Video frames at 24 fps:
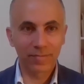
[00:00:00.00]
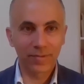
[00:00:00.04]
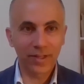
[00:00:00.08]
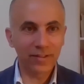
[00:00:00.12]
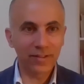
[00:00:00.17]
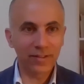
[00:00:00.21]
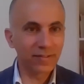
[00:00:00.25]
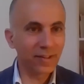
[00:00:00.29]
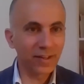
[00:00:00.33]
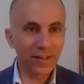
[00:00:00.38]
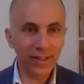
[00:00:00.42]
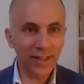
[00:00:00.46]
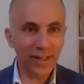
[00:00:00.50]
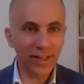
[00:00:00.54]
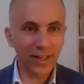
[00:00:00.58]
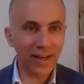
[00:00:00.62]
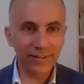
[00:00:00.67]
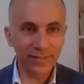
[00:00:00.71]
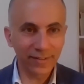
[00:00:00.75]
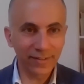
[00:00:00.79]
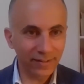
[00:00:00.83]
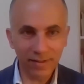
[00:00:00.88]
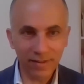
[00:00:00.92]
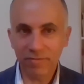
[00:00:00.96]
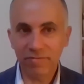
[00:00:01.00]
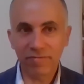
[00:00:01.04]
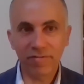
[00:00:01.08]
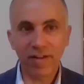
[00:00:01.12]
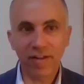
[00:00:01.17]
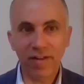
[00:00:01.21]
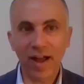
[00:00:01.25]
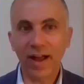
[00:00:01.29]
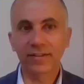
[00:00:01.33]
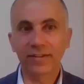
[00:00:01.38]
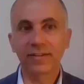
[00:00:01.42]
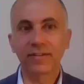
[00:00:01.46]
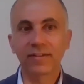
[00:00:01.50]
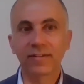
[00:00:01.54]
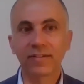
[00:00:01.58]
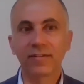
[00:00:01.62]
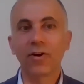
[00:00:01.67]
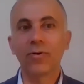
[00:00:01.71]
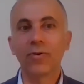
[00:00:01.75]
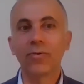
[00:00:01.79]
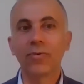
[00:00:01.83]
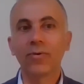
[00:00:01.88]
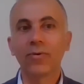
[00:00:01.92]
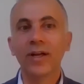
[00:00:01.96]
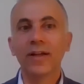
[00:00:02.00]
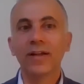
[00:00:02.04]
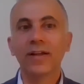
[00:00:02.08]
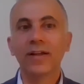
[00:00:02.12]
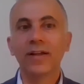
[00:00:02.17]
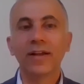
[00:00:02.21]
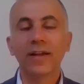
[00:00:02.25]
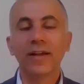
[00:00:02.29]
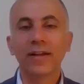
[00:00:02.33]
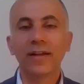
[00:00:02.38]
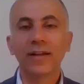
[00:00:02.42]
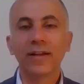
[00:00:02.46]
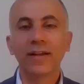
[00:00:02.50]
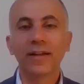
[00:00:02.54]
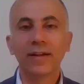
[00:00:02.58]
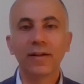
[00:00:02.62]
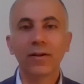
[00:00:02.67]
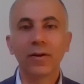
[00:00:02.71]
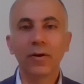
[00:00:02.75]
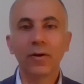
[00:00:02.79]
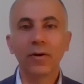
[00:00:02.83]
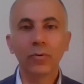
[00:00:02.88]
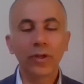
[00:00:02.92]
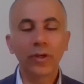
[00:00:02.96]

It's a reality, it's a fact. So uh, uh,